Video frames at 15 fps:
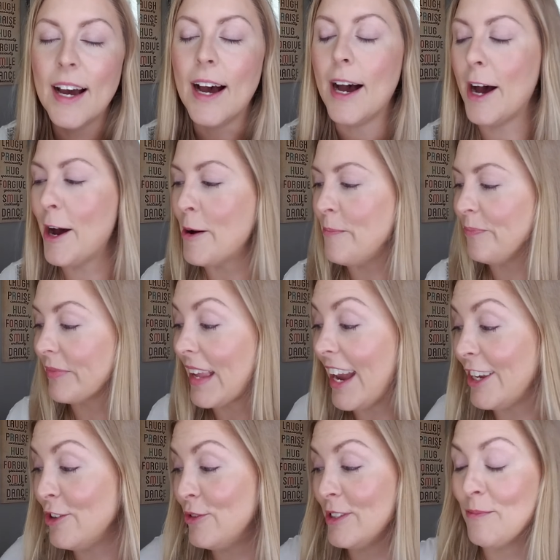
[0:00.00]
I
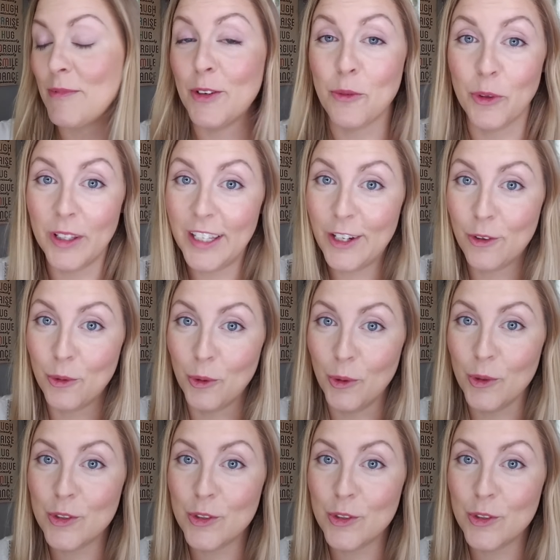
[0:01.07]
use something really cool.